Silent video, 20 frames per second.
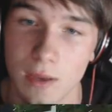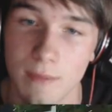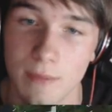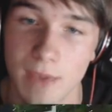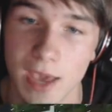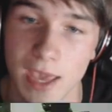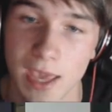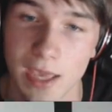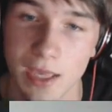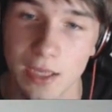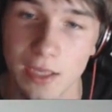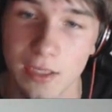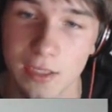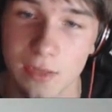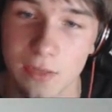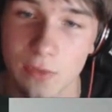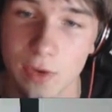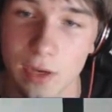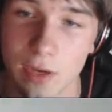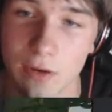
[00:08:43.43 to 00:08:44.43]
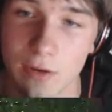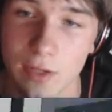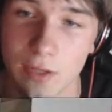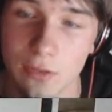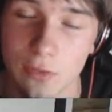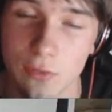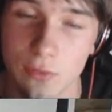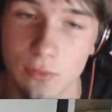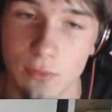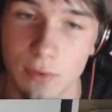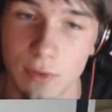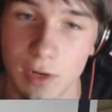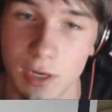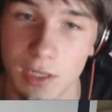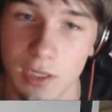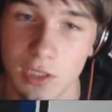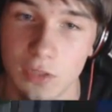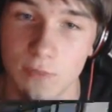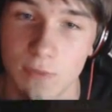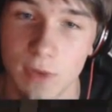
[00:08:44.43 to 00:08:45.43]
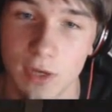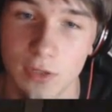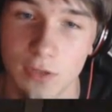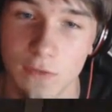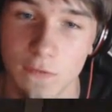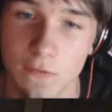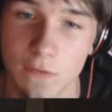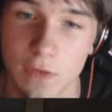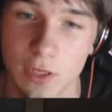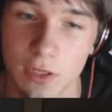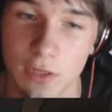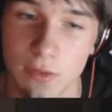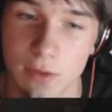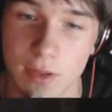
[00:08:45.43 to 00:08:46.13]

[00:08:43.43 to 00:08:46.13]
panes, and we'll get around to a really special feature